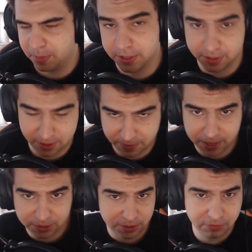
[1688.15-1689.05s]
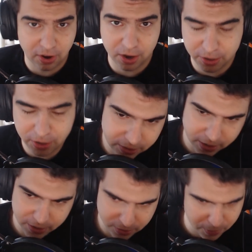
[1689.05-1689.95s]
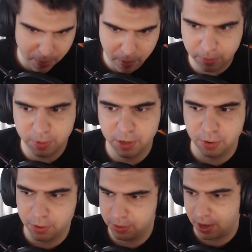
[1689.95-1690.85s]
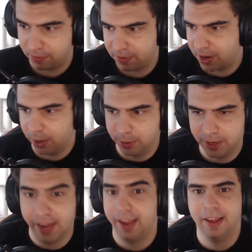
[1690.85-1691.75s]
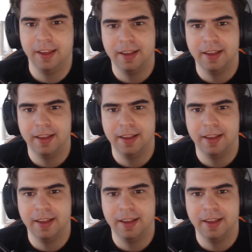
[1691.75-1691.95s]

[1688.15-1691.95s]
Because if the answer is very good, then you're probably going to have a very good day.